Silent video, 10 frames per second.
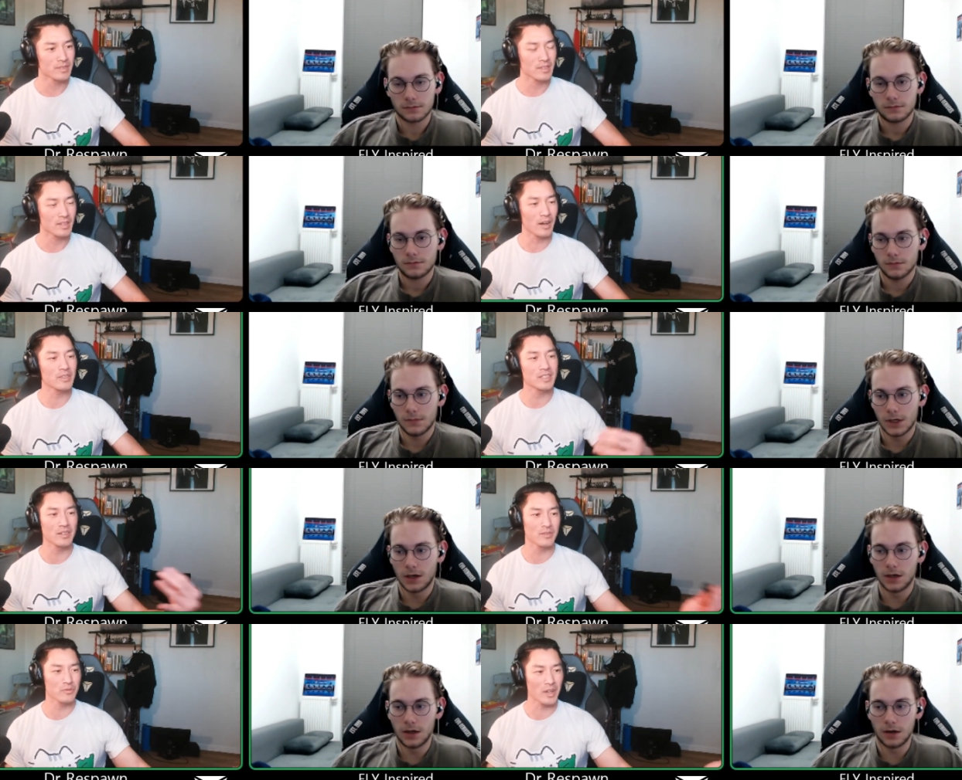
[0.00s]
Speaker 1: Obviously,
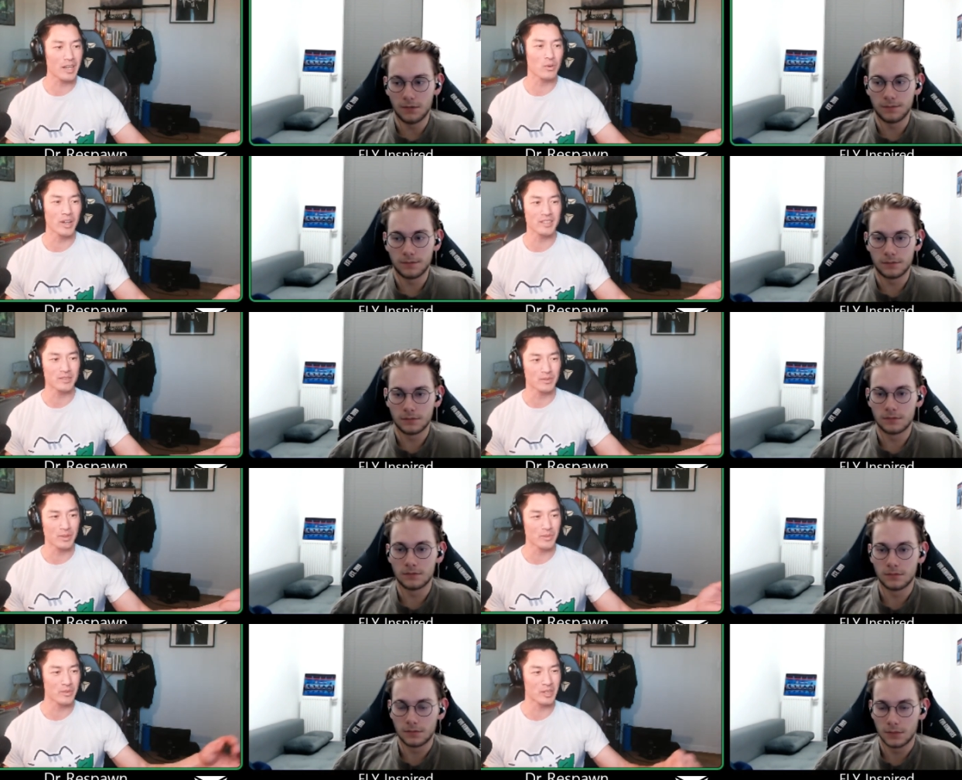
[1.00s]
um, FlyQuest.
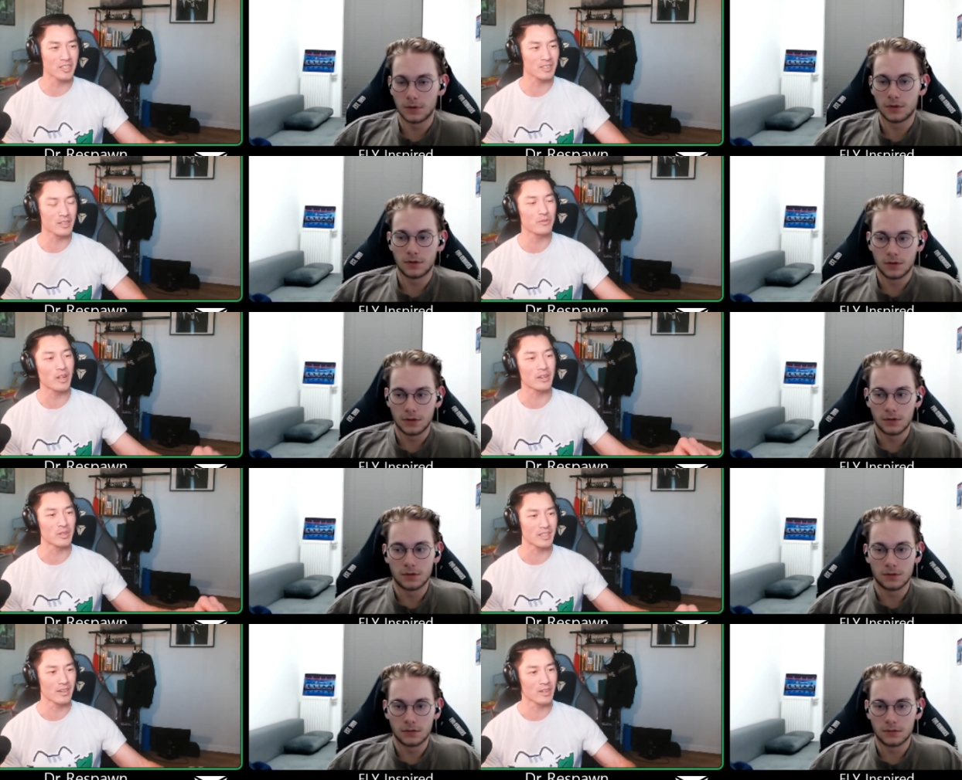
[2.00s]
We, we, we could just leave
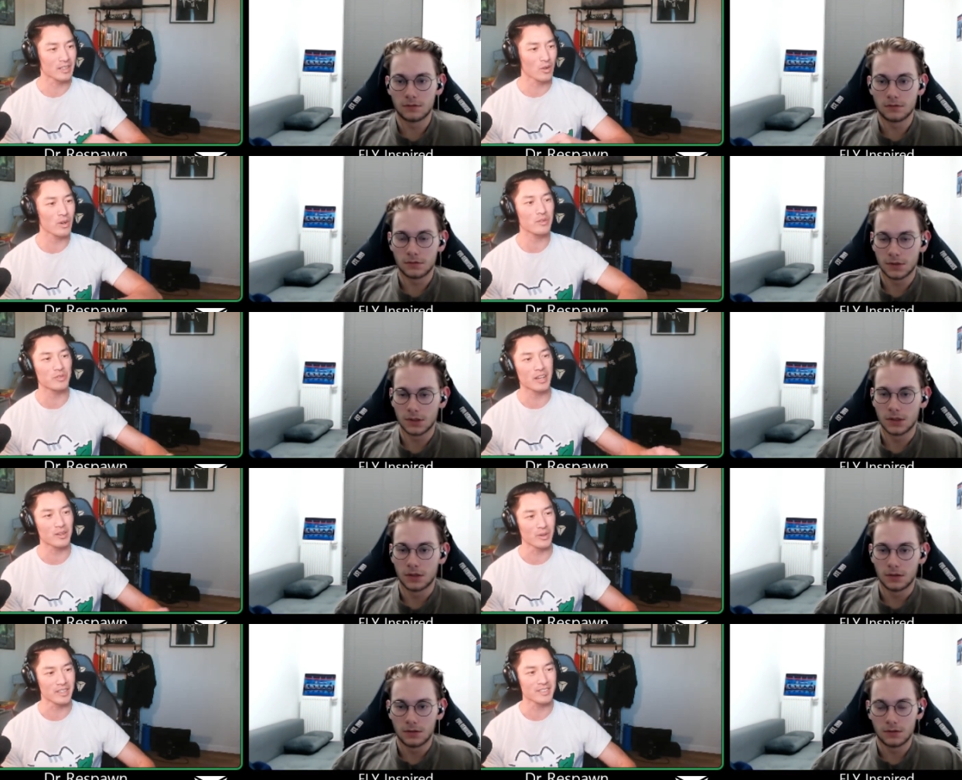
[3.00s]
FlyQuest out. Ignoring
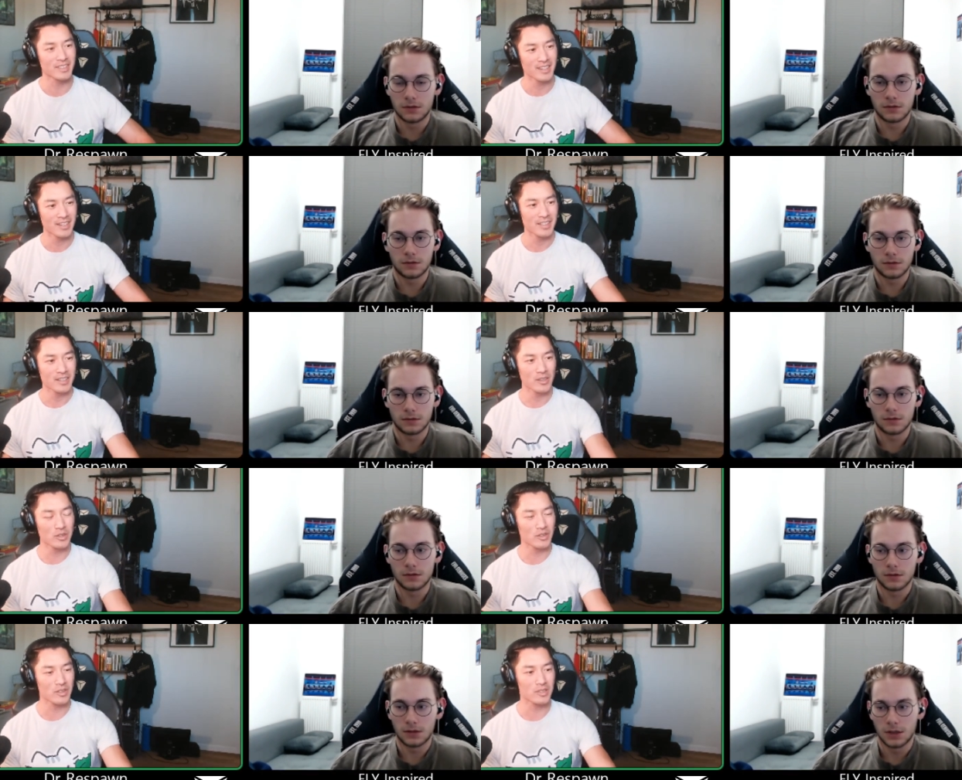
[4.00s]
FlyQuest, who
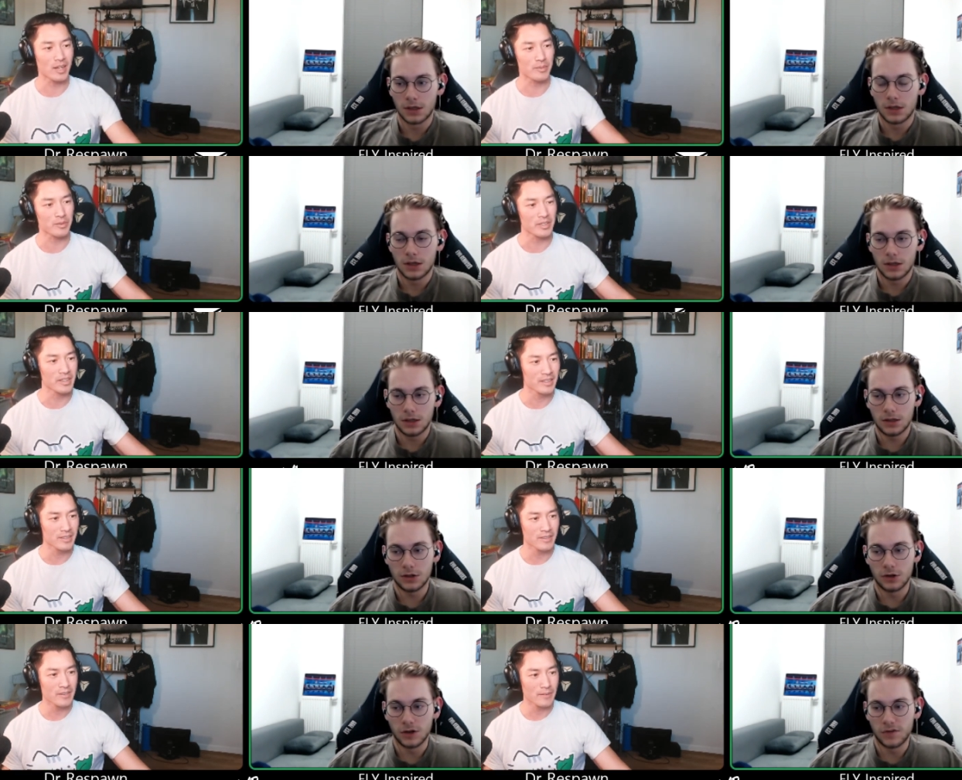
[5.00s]
do you think are top three?
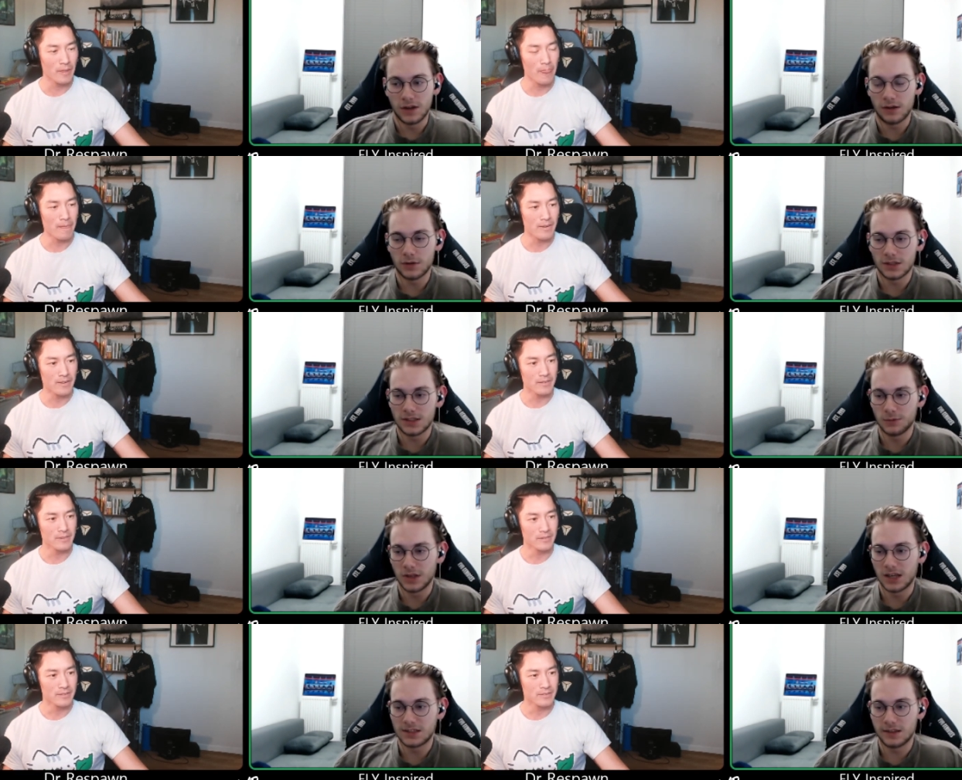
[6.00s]
Lauren
Speaker 2: FlyQuest. I
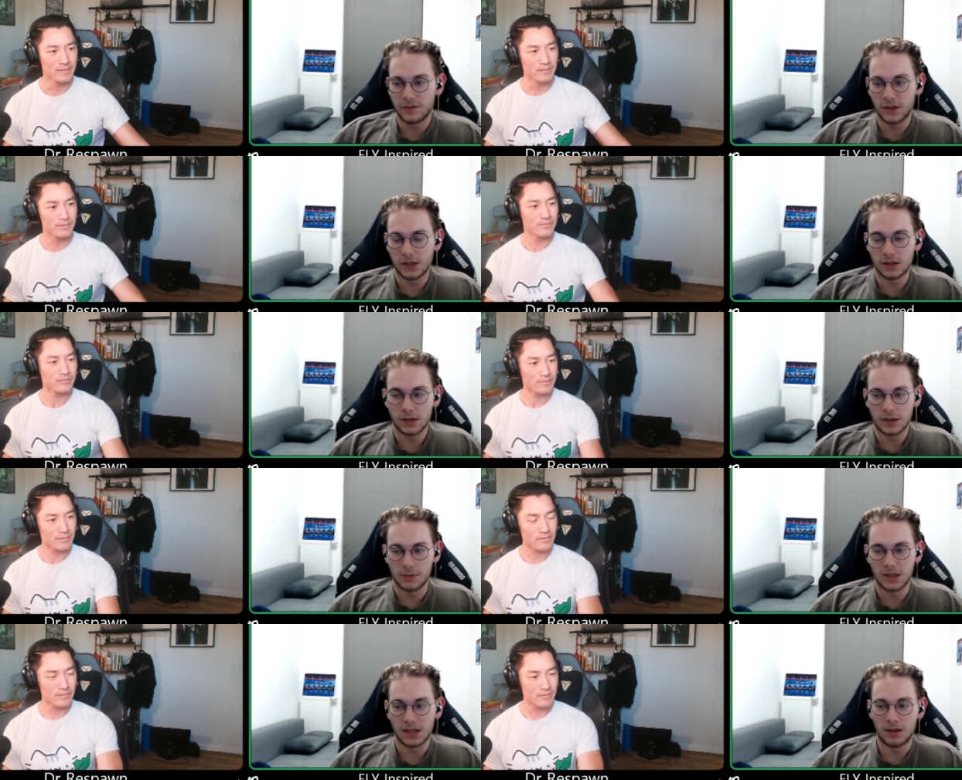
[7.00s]
mean, I still think. I
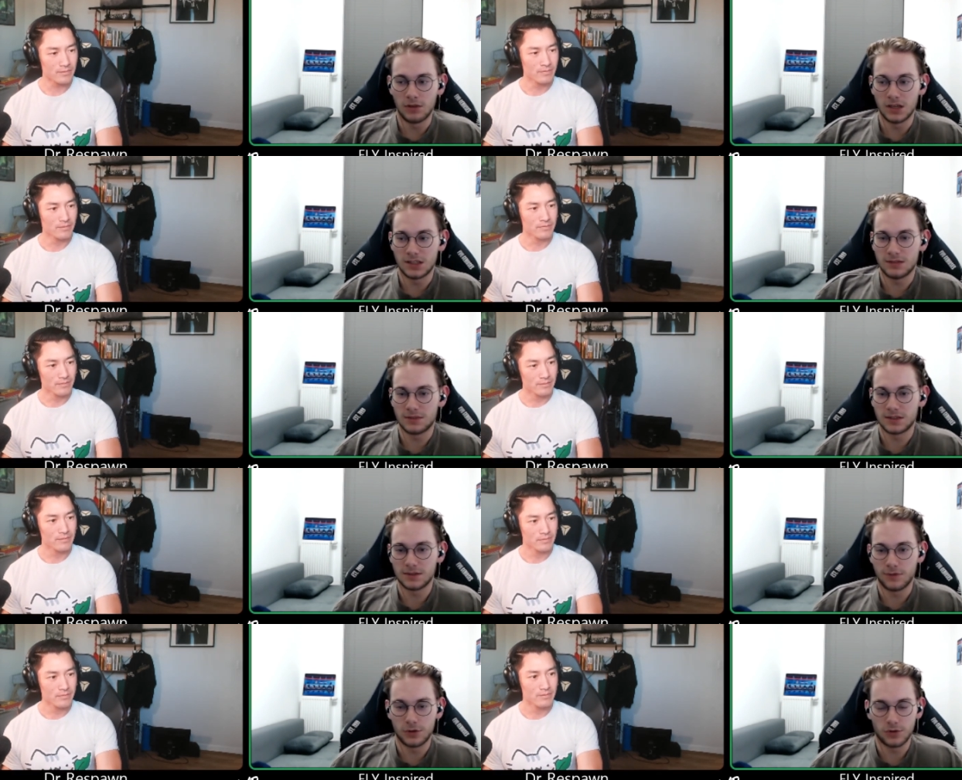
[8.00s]
mean, Cloud Nine
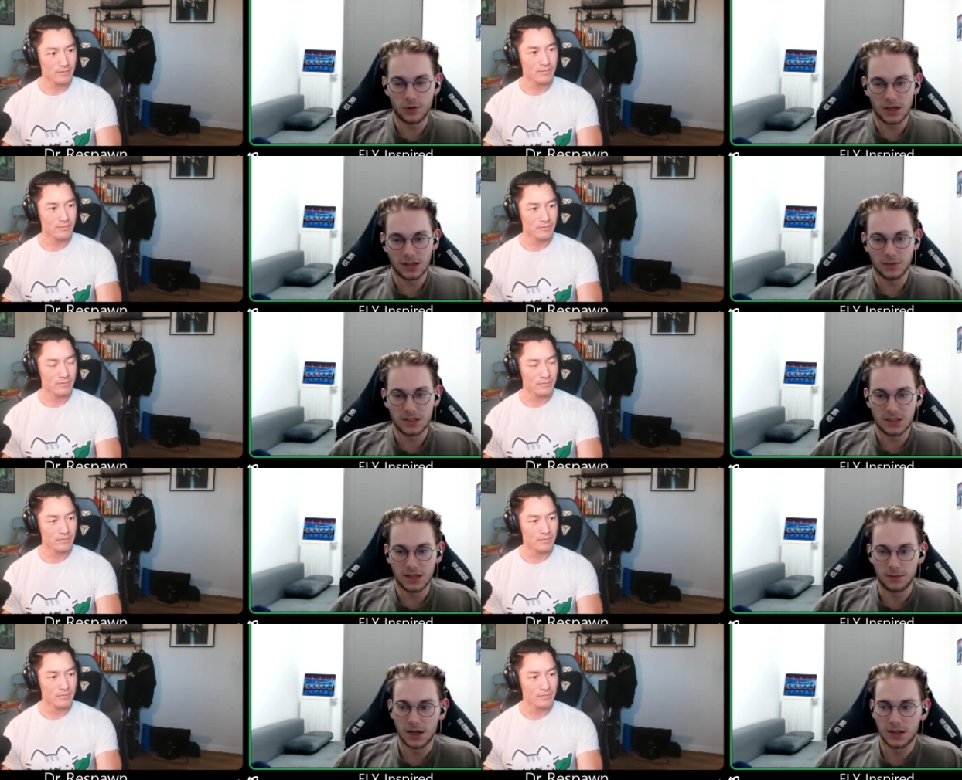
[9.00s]
seems for sure like the best
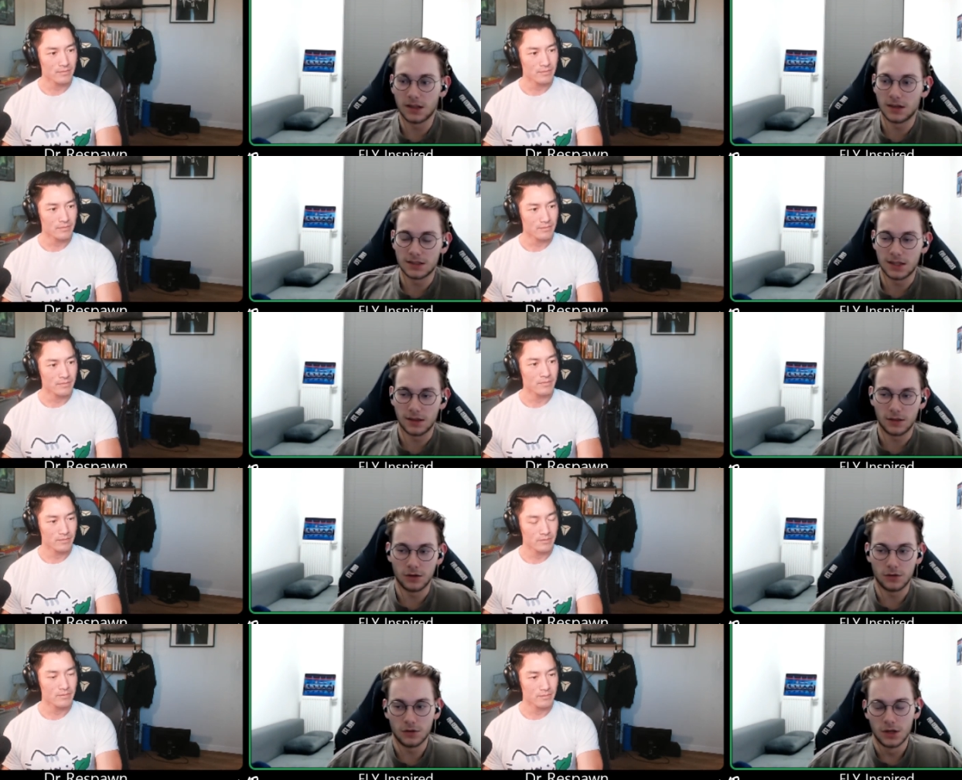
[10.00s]
team, right? There is like
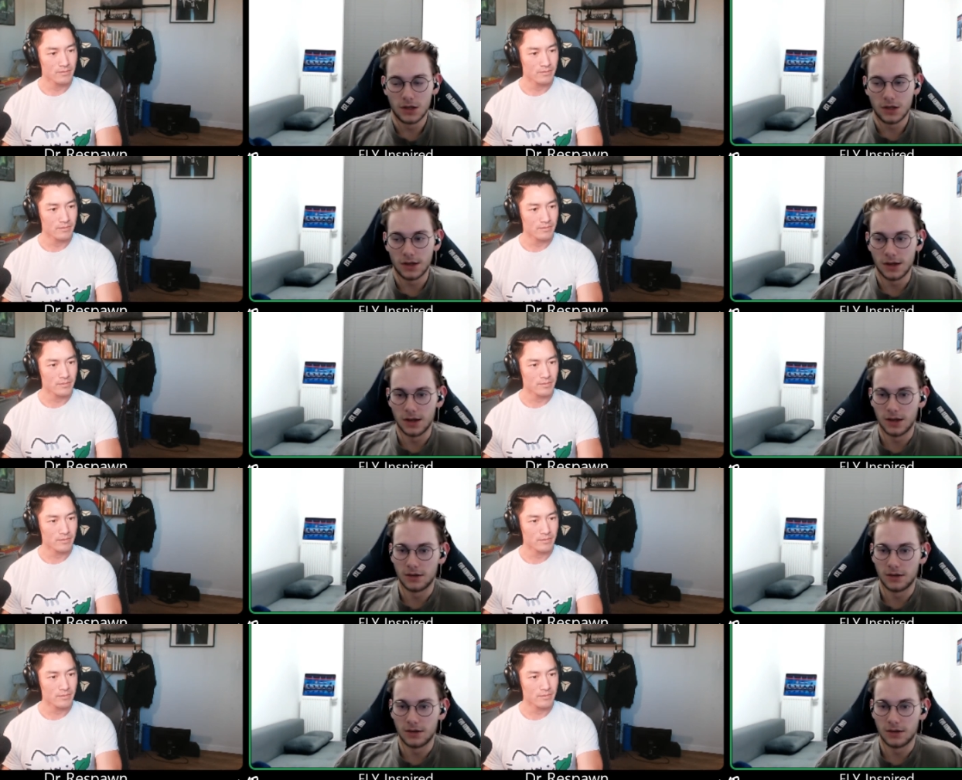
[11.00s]
no uh,